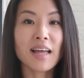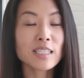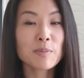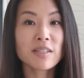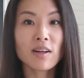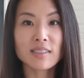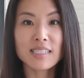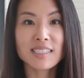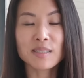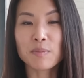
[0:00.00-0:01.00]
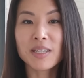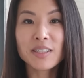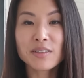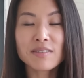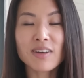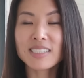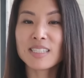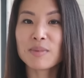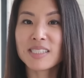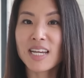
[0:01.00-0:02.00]
Last but not least, beginner
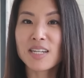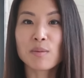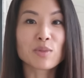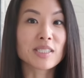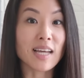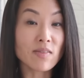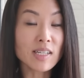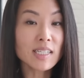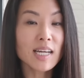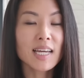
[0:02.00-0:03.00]
investing mistake number 7